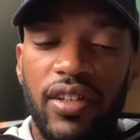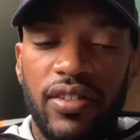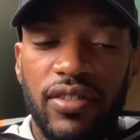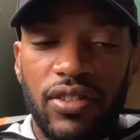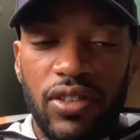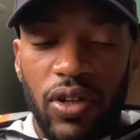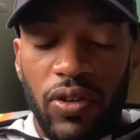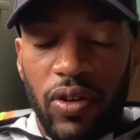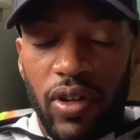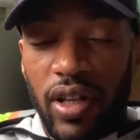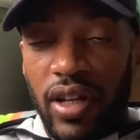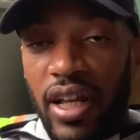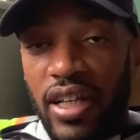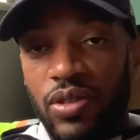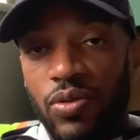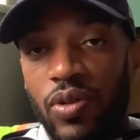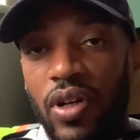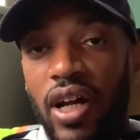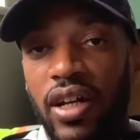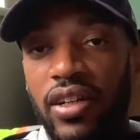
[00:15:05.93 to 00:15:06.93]
So, and that's
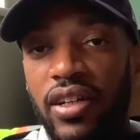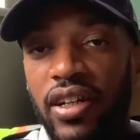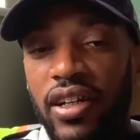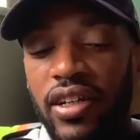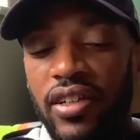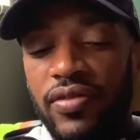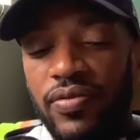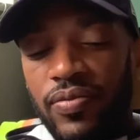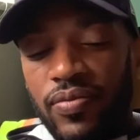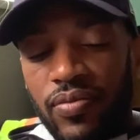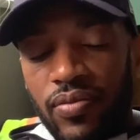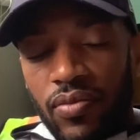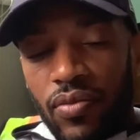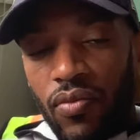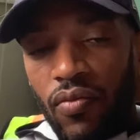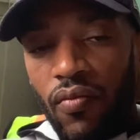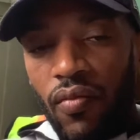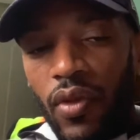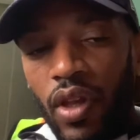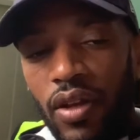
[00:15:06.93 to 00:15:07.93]
what I did.
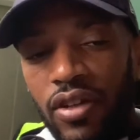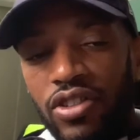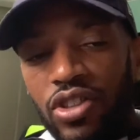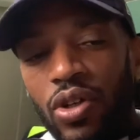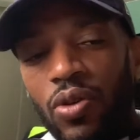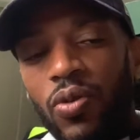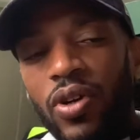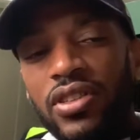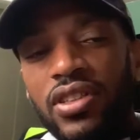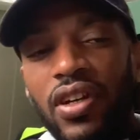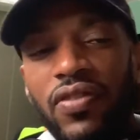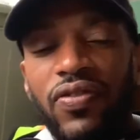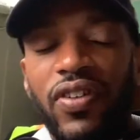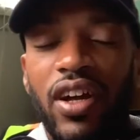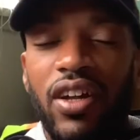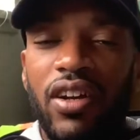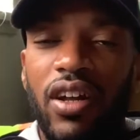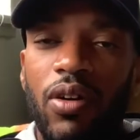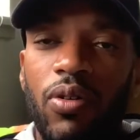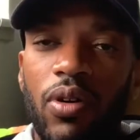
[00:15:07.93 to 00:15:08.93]
So once I
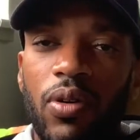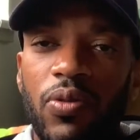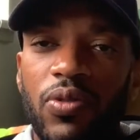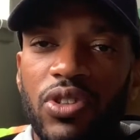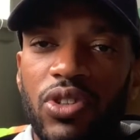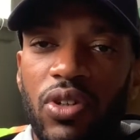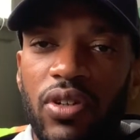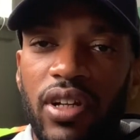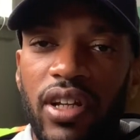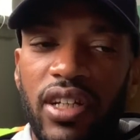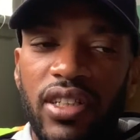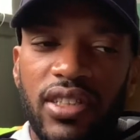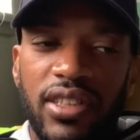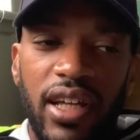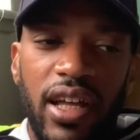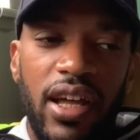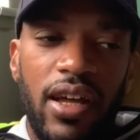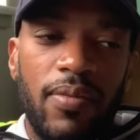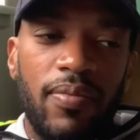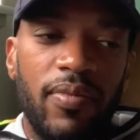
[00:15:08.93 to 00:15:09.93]
found out what was on the
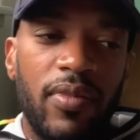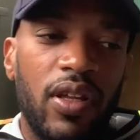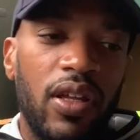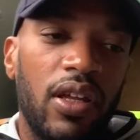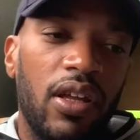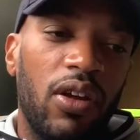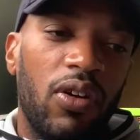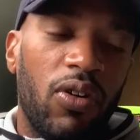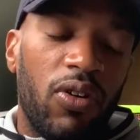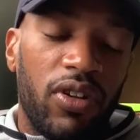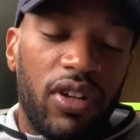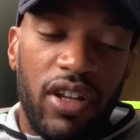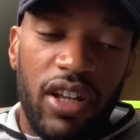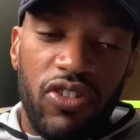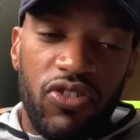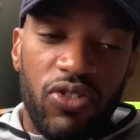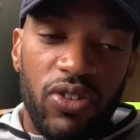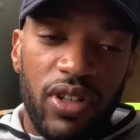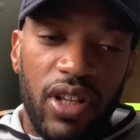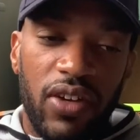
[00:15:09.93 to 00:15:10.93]
exam, on the
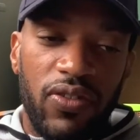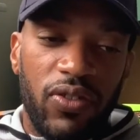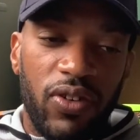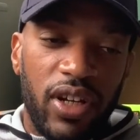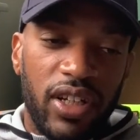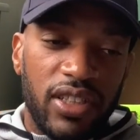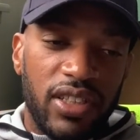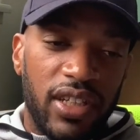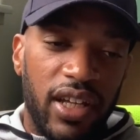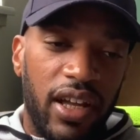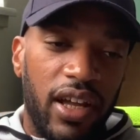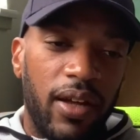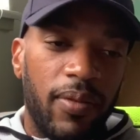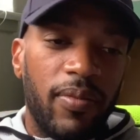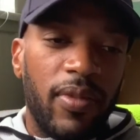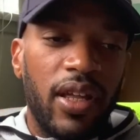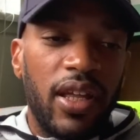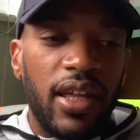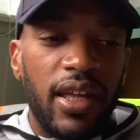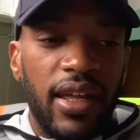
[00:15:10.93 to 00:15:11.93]
entry level exam,
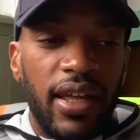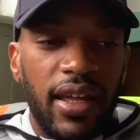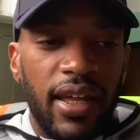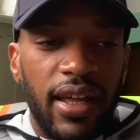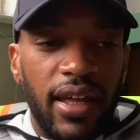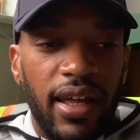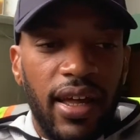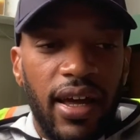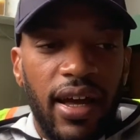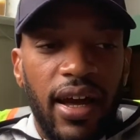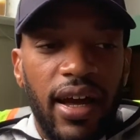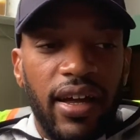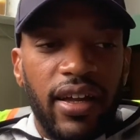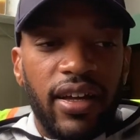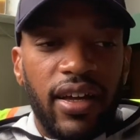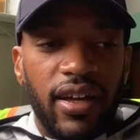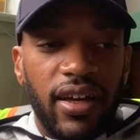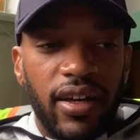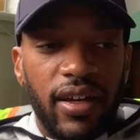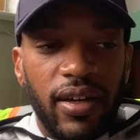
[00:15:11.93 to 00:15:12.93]

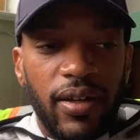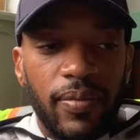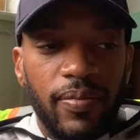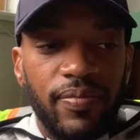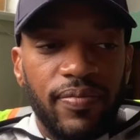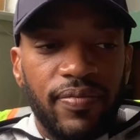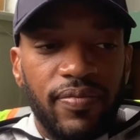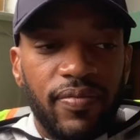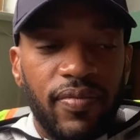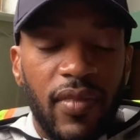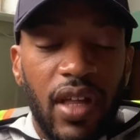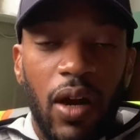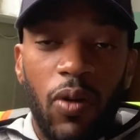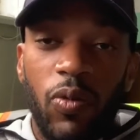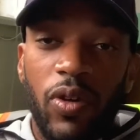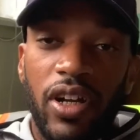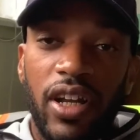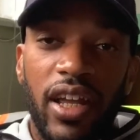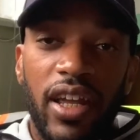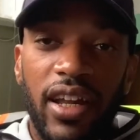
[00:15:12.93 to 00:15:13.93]
I
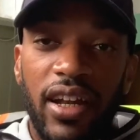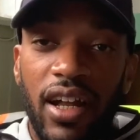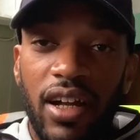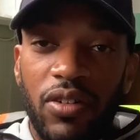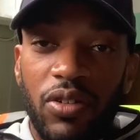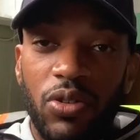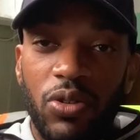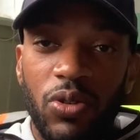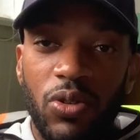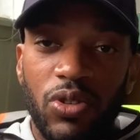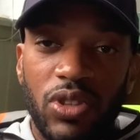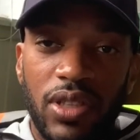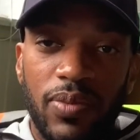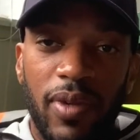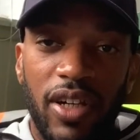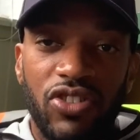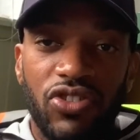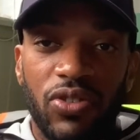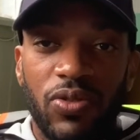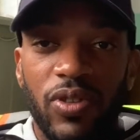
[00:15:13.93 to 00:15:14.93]
went ahead, I Googled
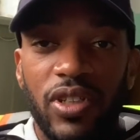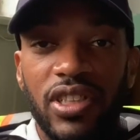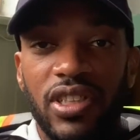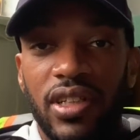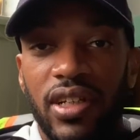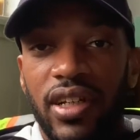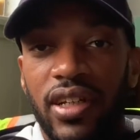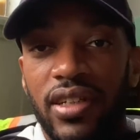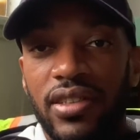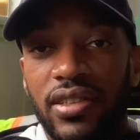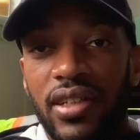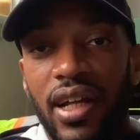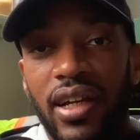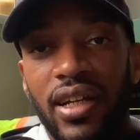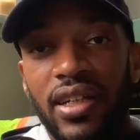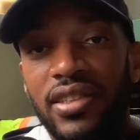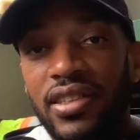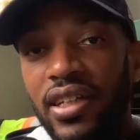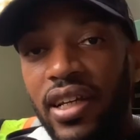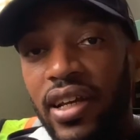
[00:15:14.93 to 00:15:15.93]
spatial reasoning because, like
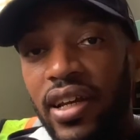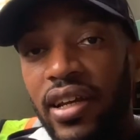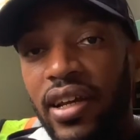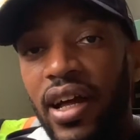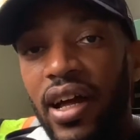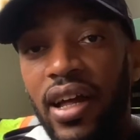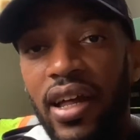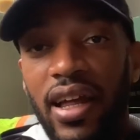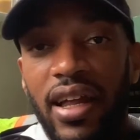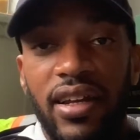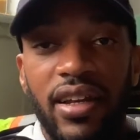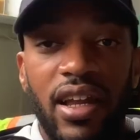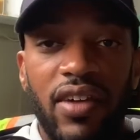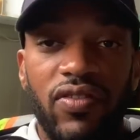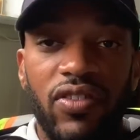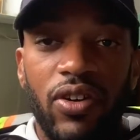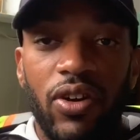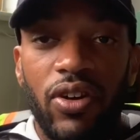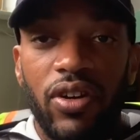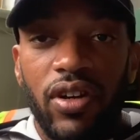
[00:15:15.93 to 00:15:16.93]
I said, I had
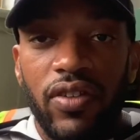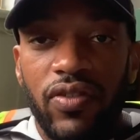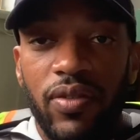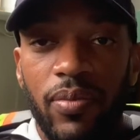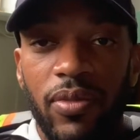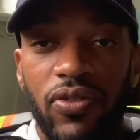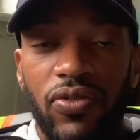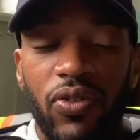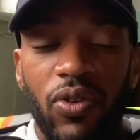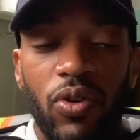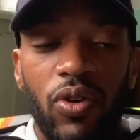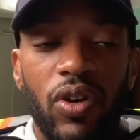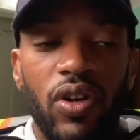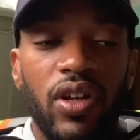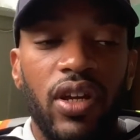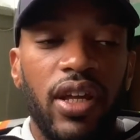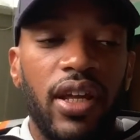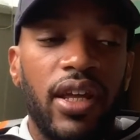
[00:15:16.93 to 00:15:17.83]
never heard of it before.